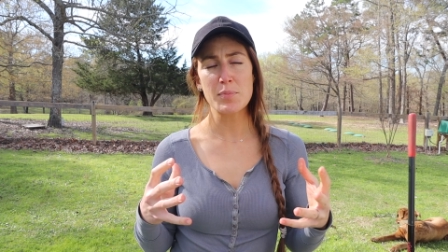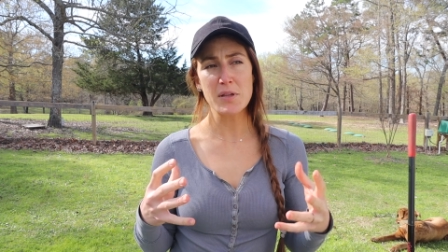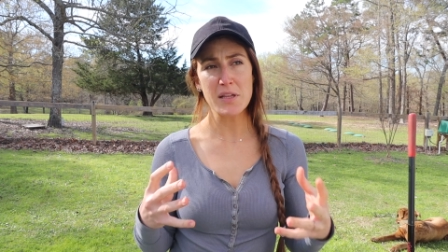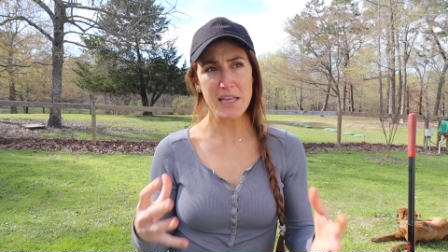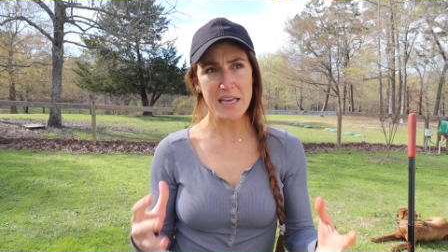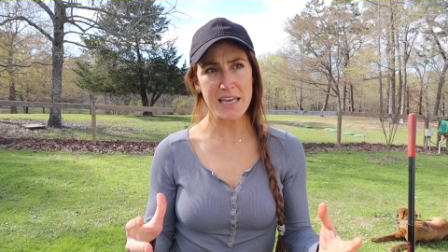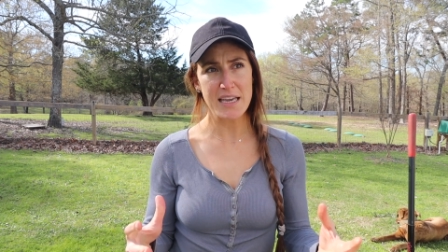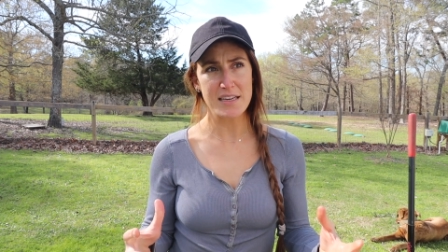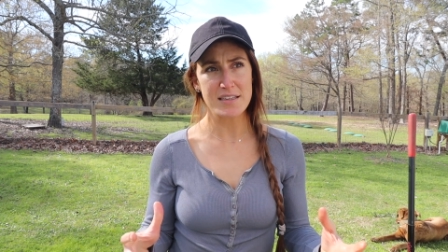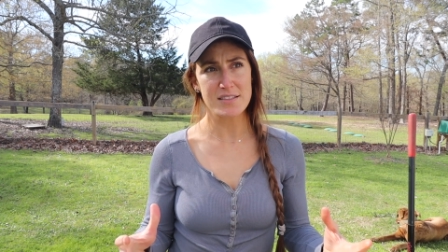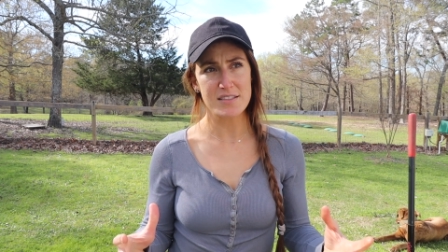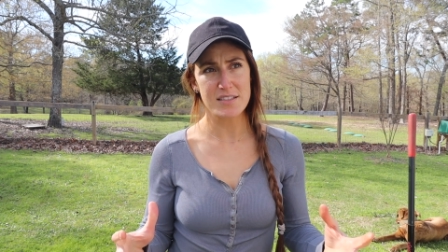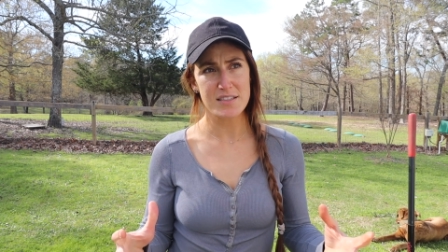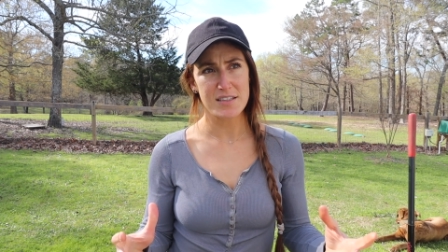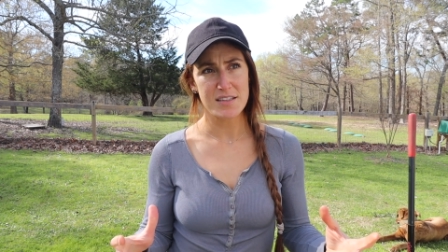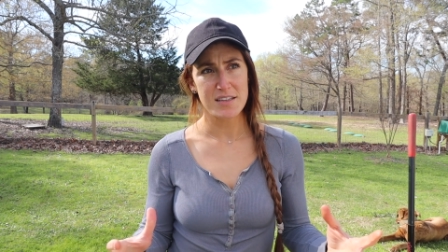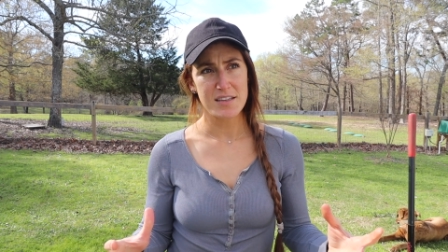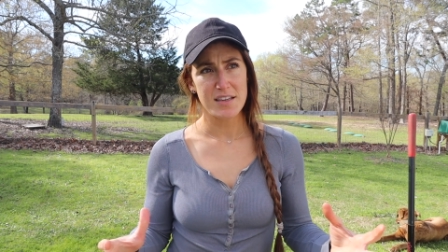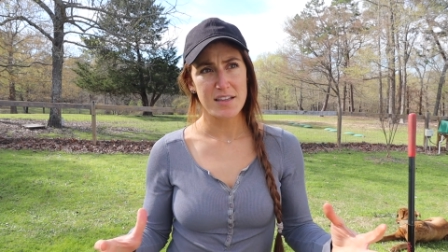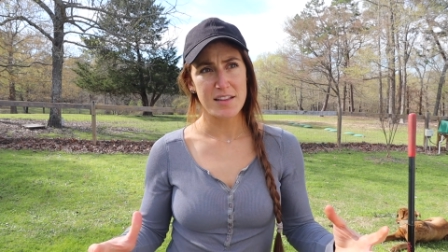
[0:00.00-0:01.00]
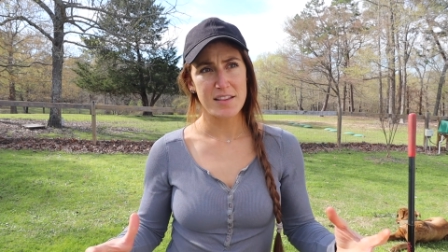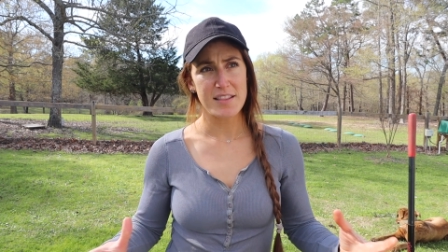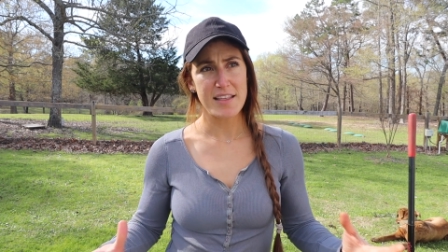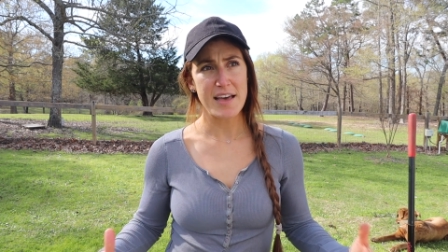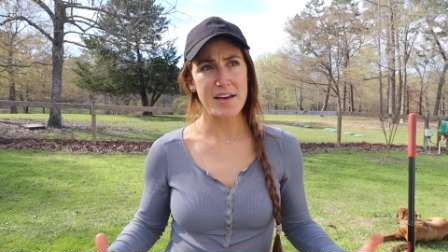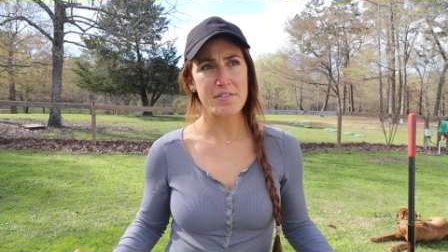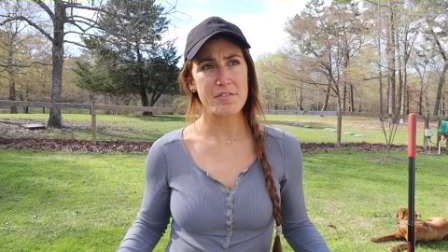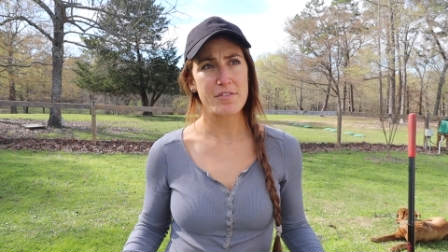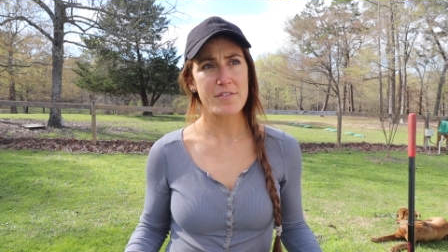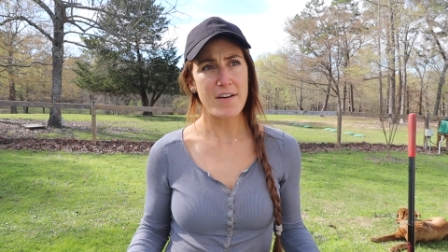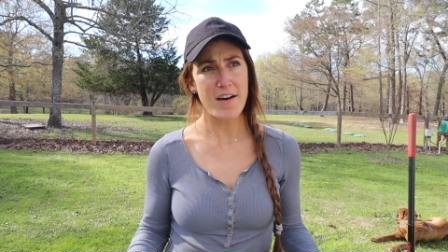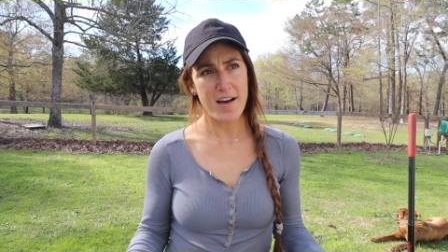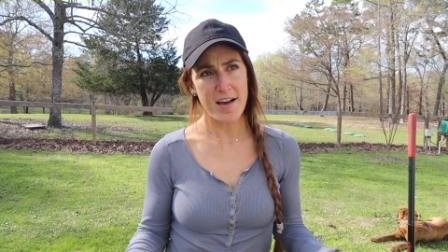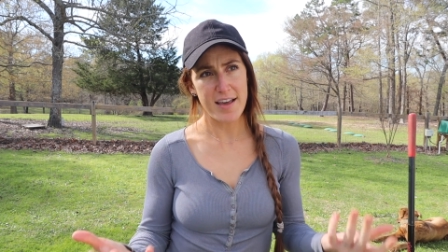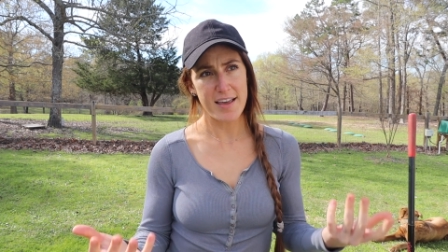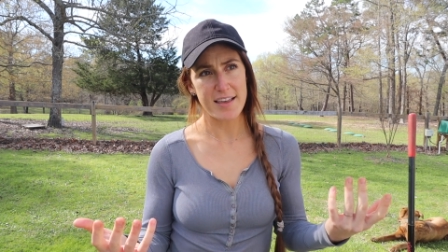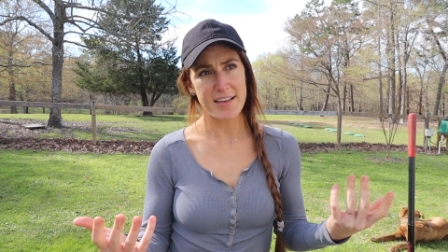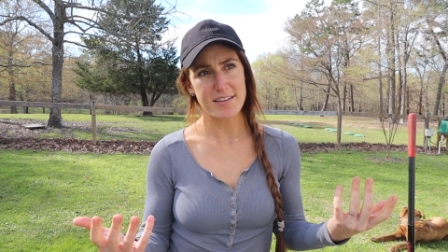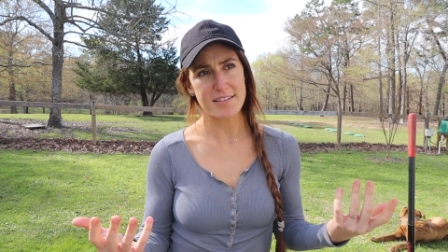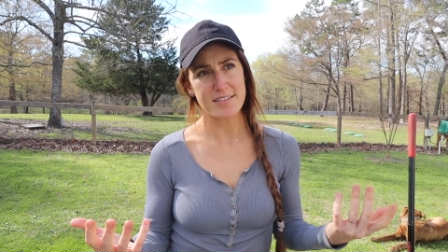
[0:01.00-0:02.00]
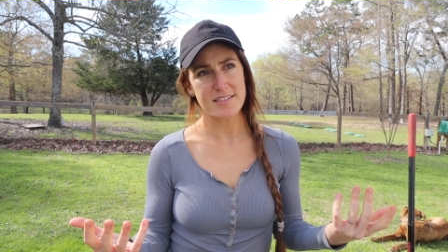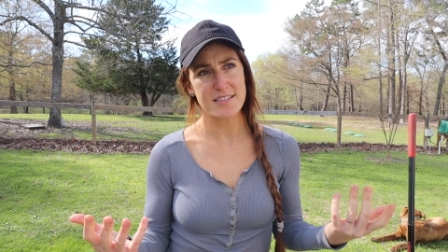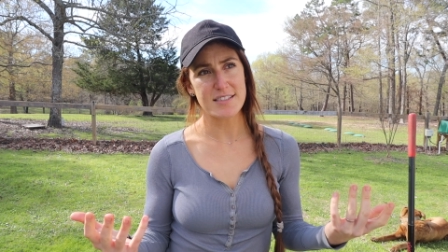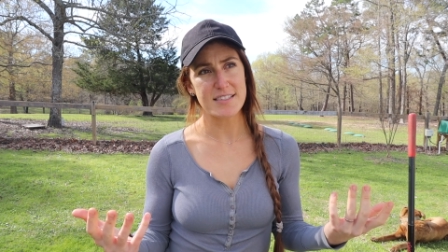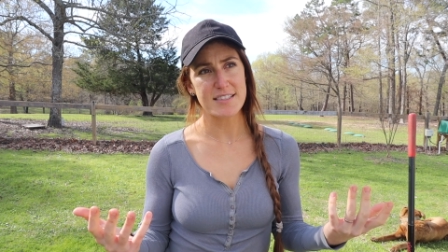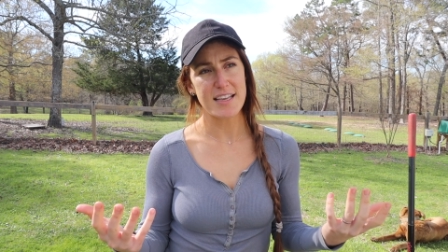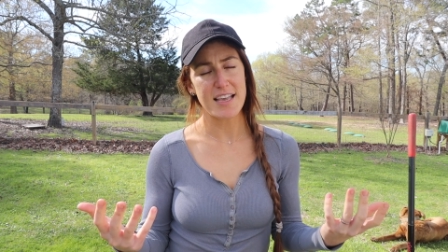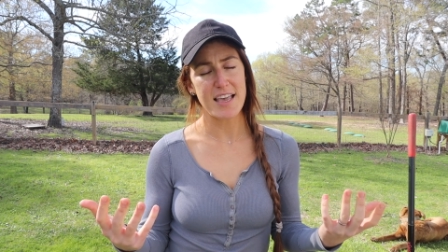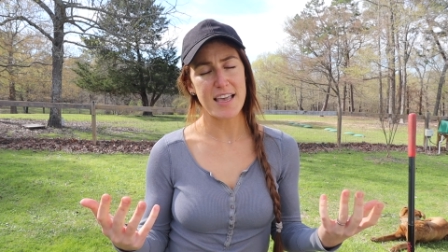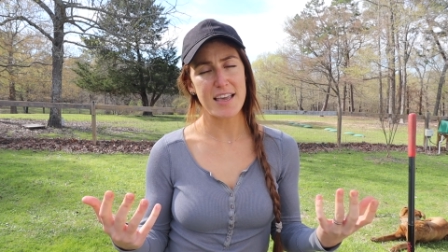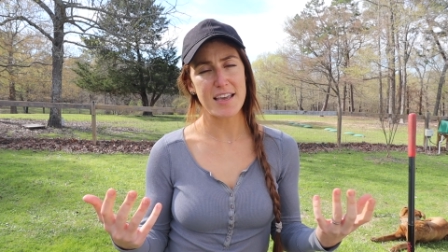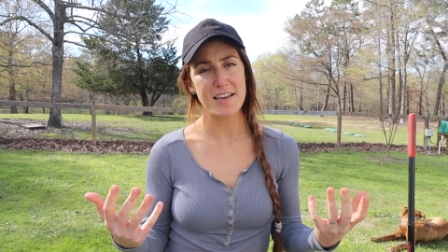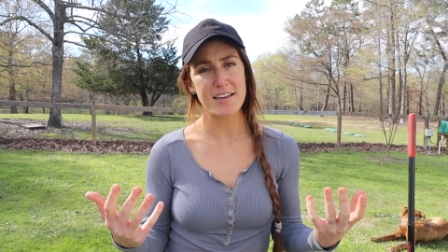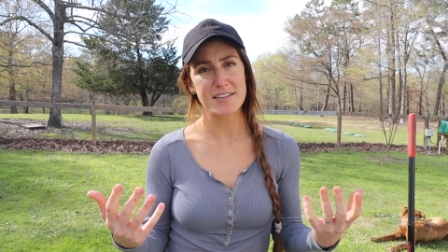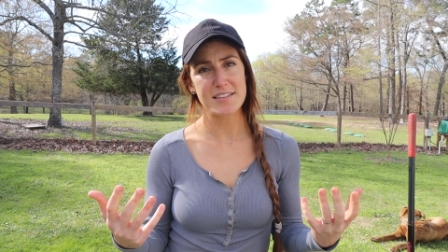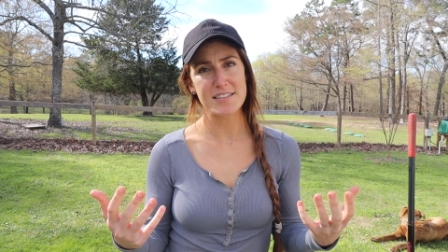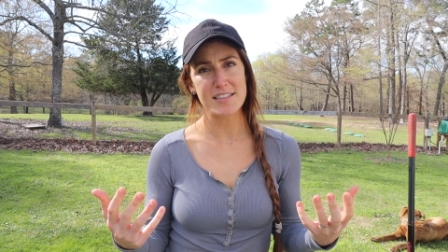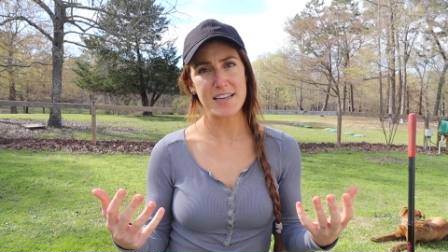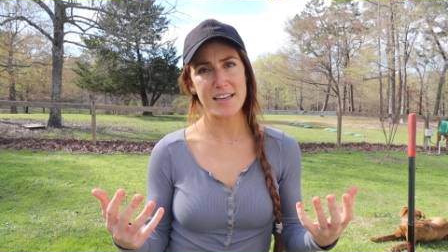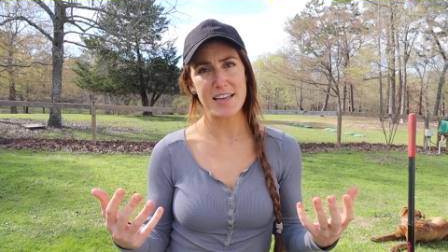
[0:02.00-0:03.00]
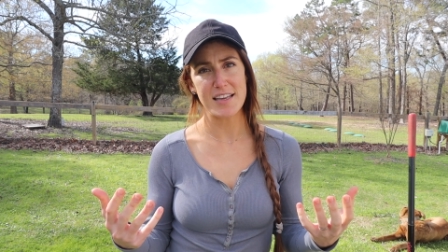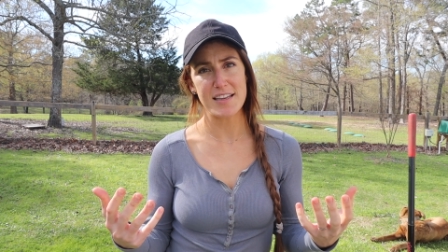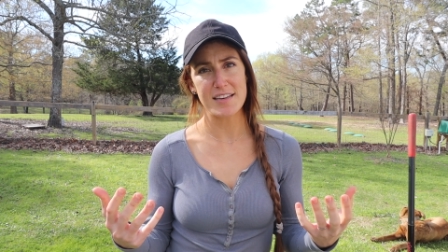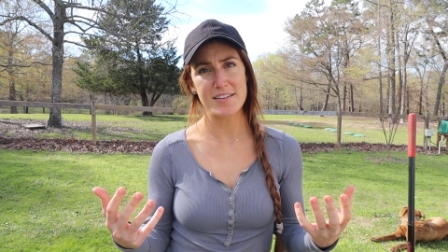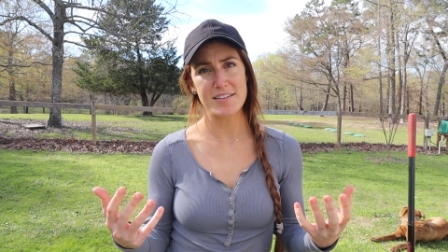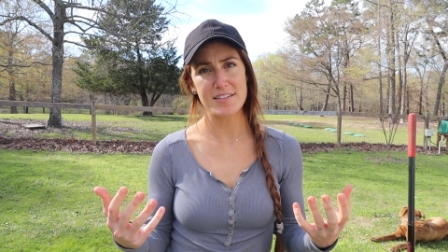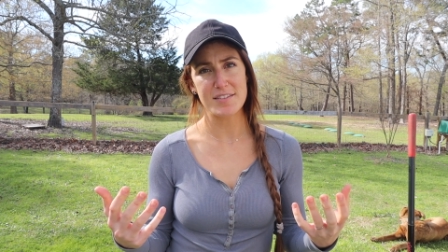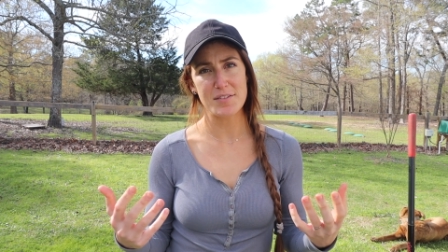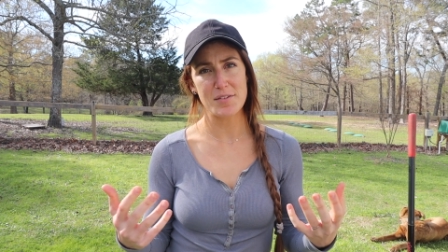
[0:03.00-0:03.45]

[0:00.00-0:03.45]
plant that vines and it